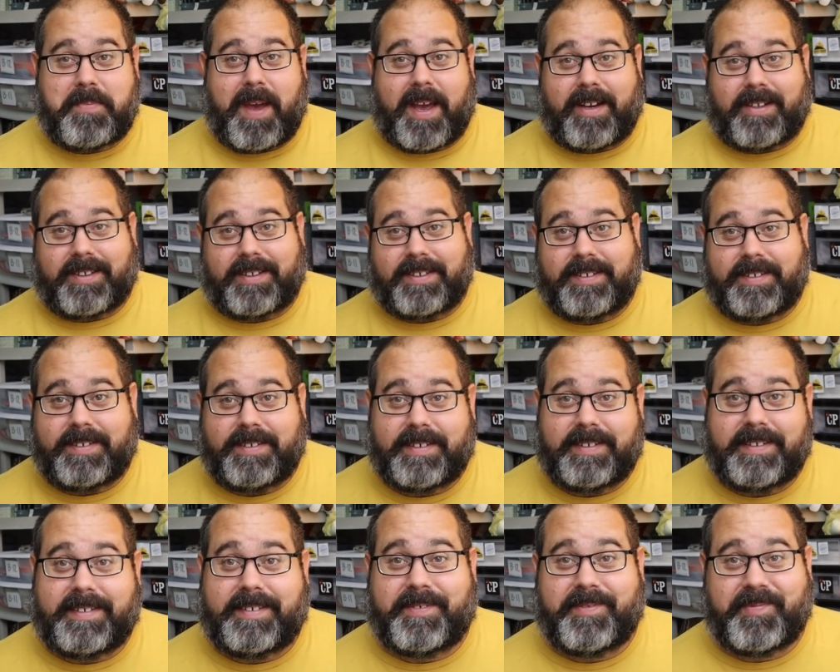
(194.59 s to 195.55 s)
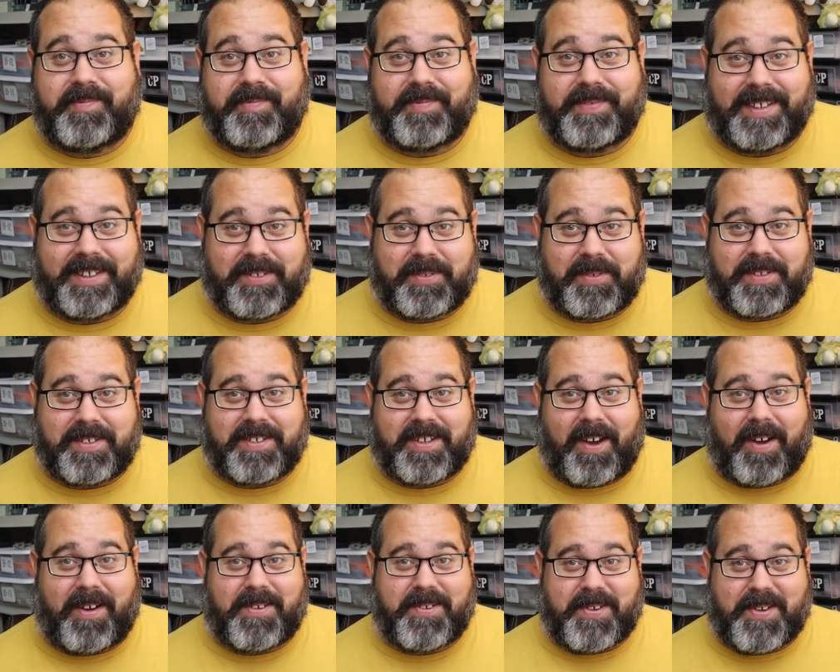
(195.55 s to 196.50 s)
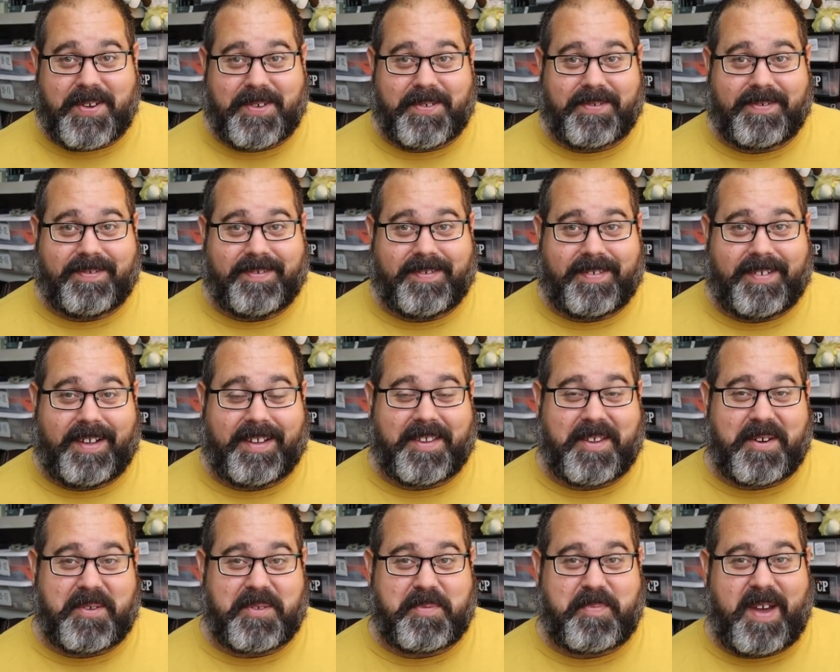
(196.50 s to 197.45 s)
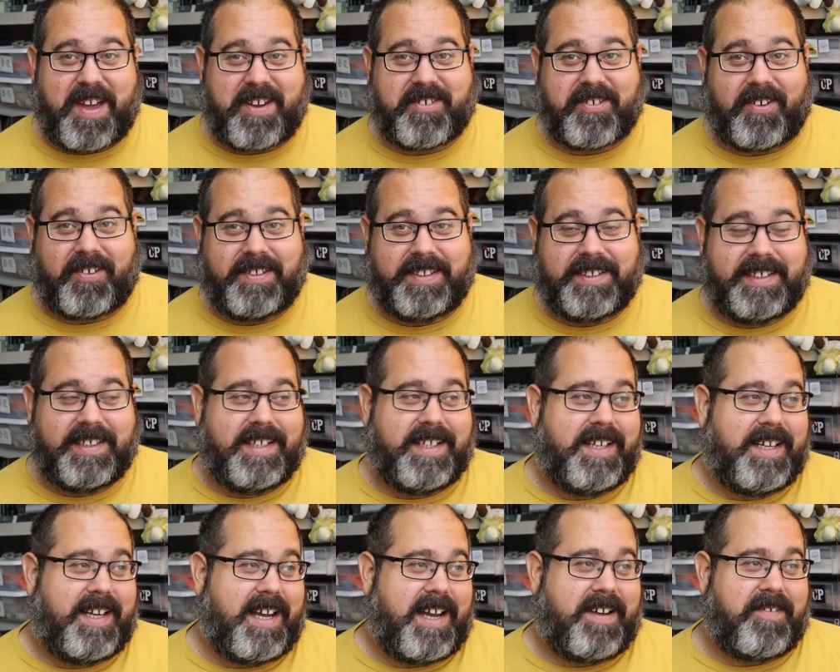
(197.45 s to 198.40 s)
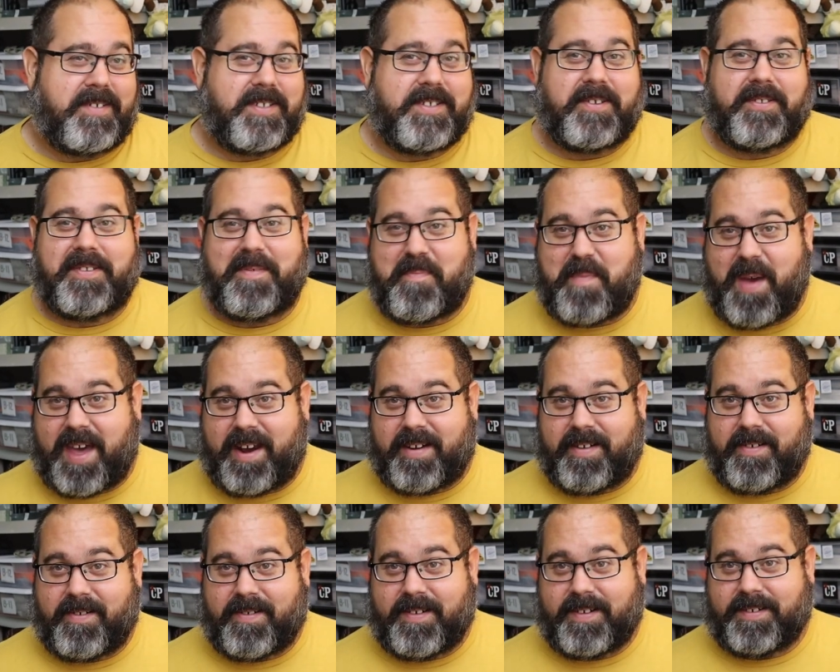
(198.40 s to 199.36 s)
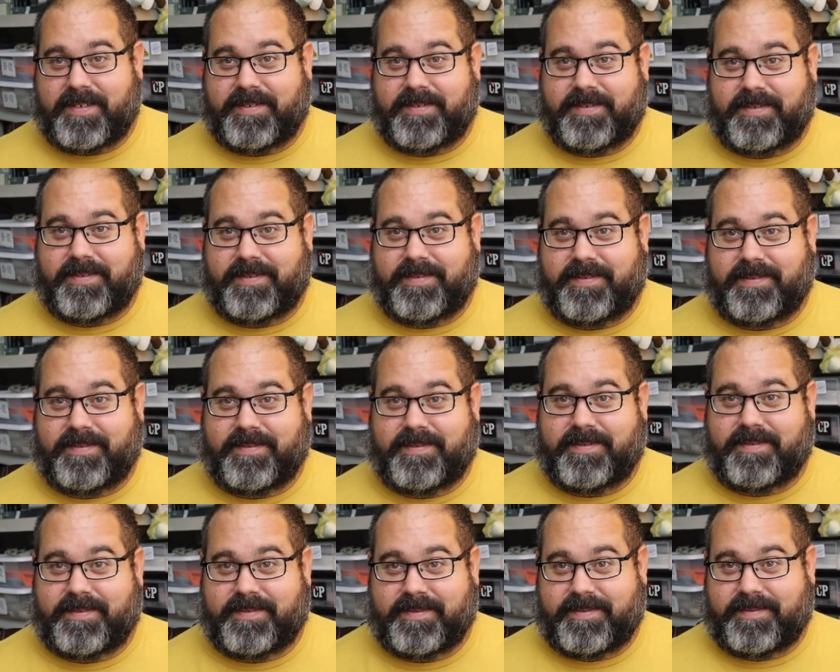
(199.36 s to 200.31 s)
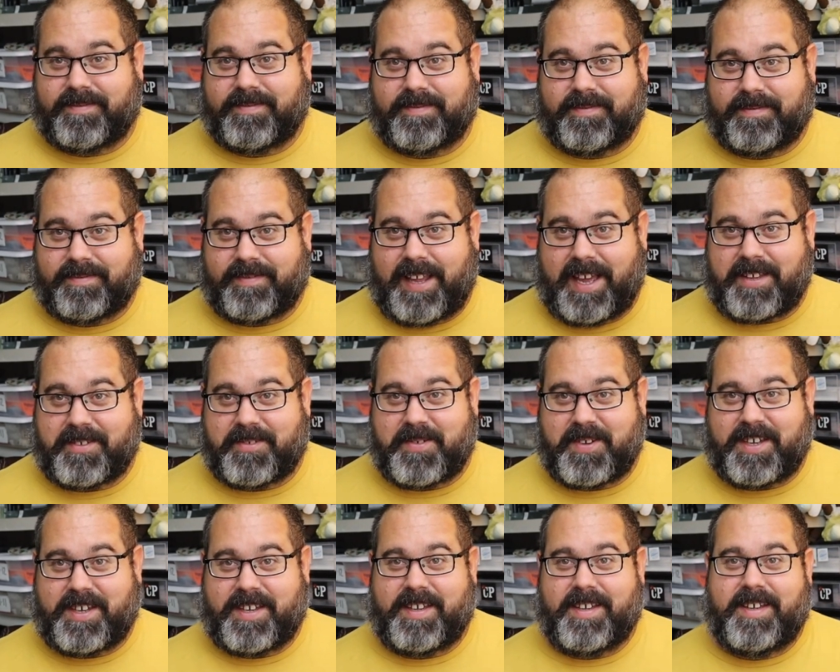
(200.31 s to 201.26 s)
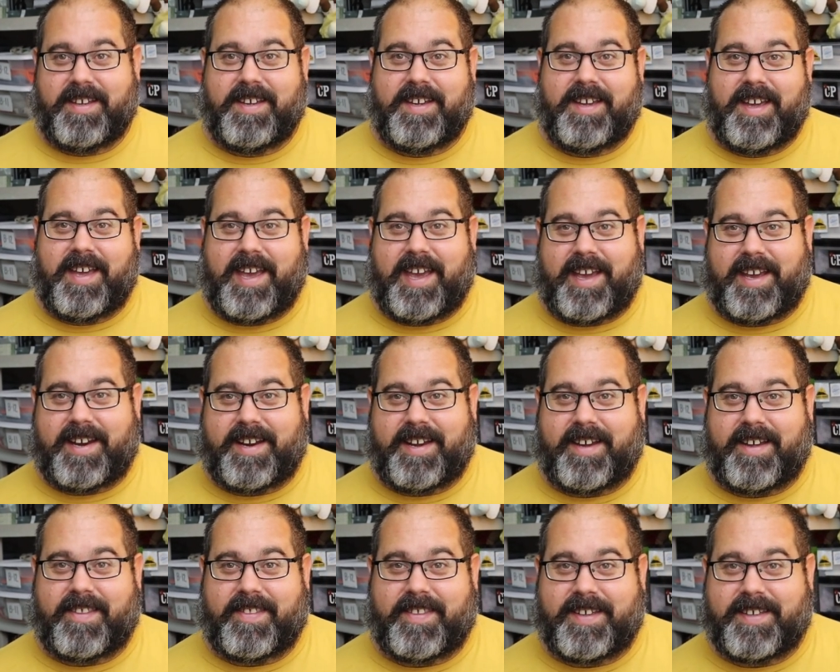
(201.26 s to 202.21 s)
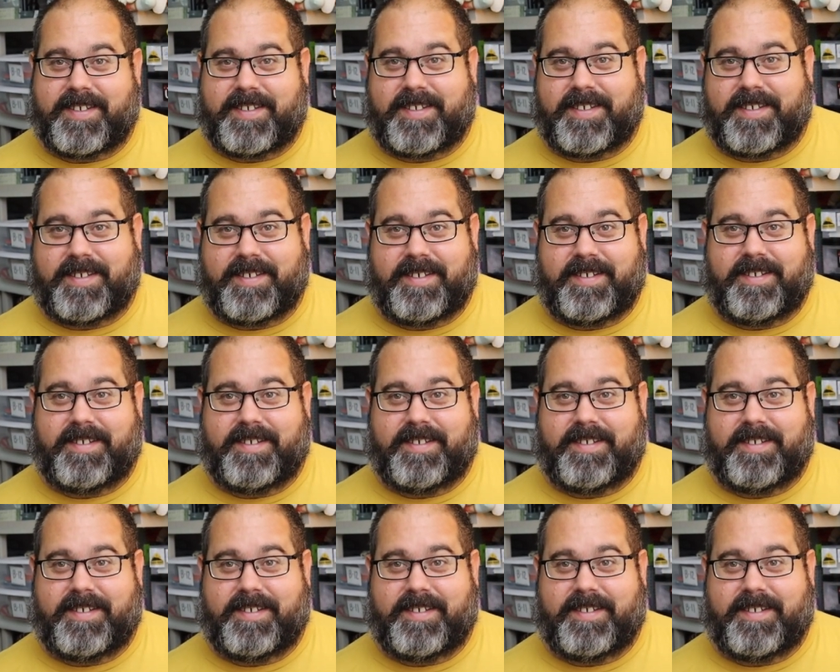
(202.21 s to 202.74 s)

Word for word: Patch, this one's also a little special. Uh, we sold the Matador last week, and uh, this,